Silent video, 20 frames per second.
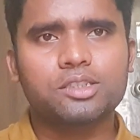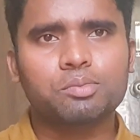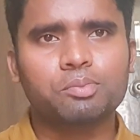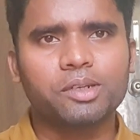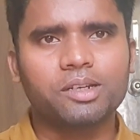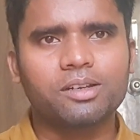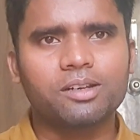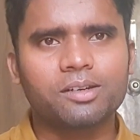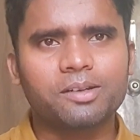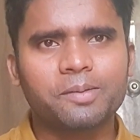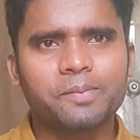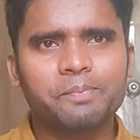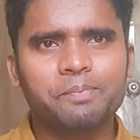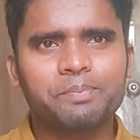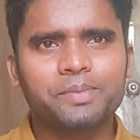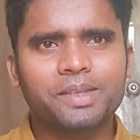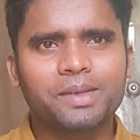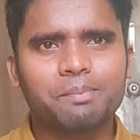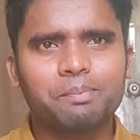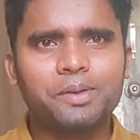speaker
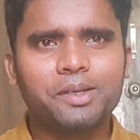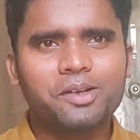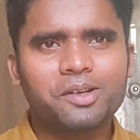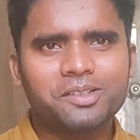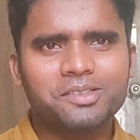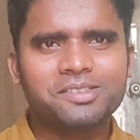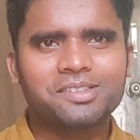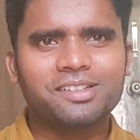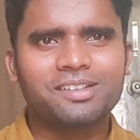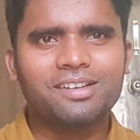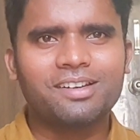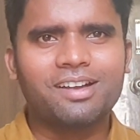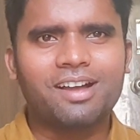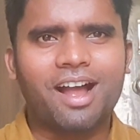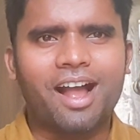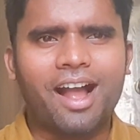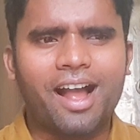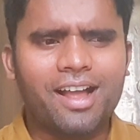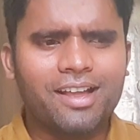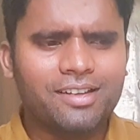because
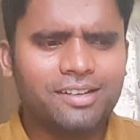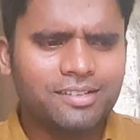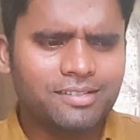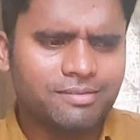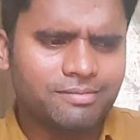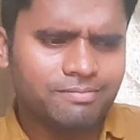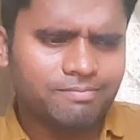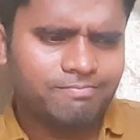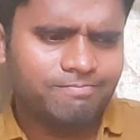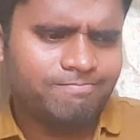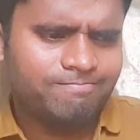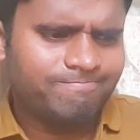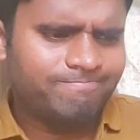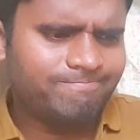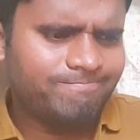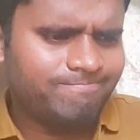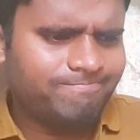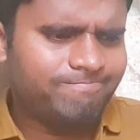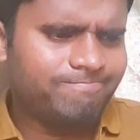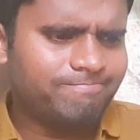I
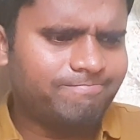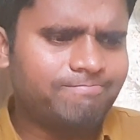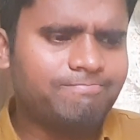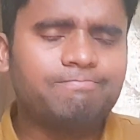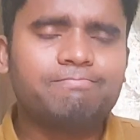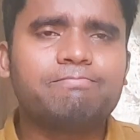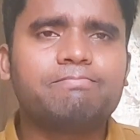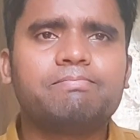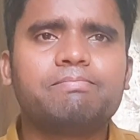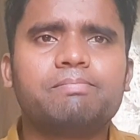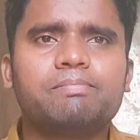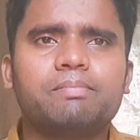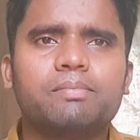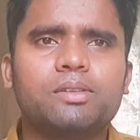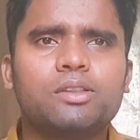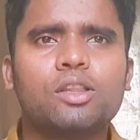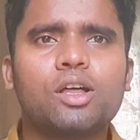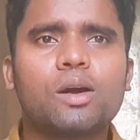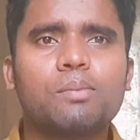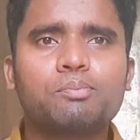
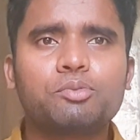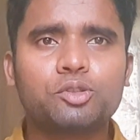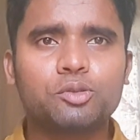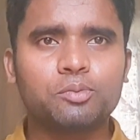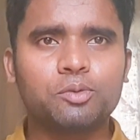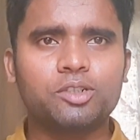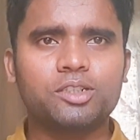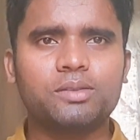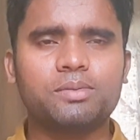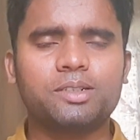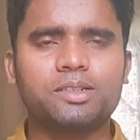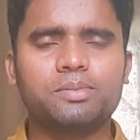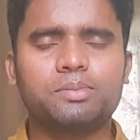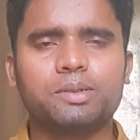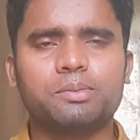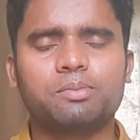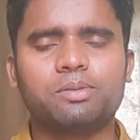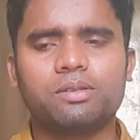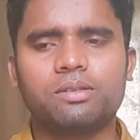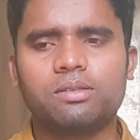love to motivate
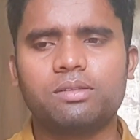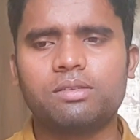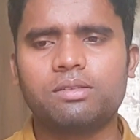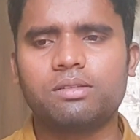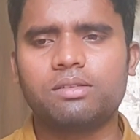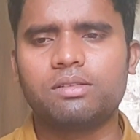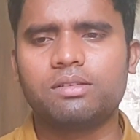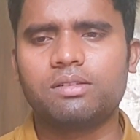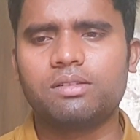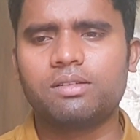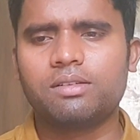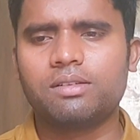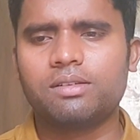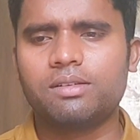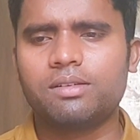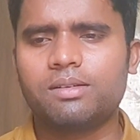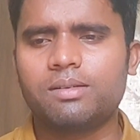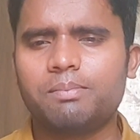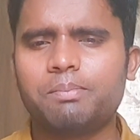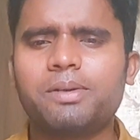people.
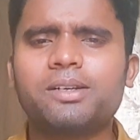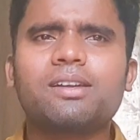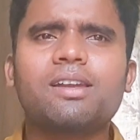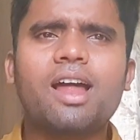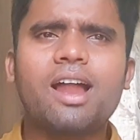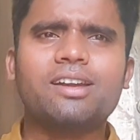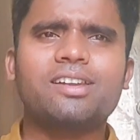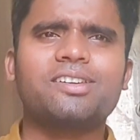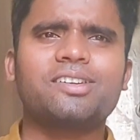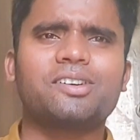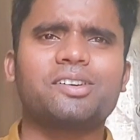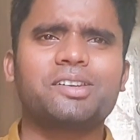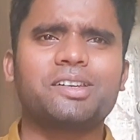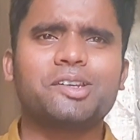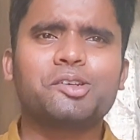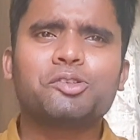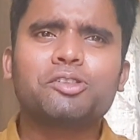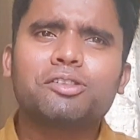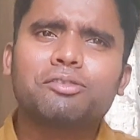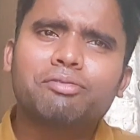But later on
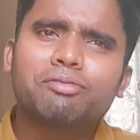you will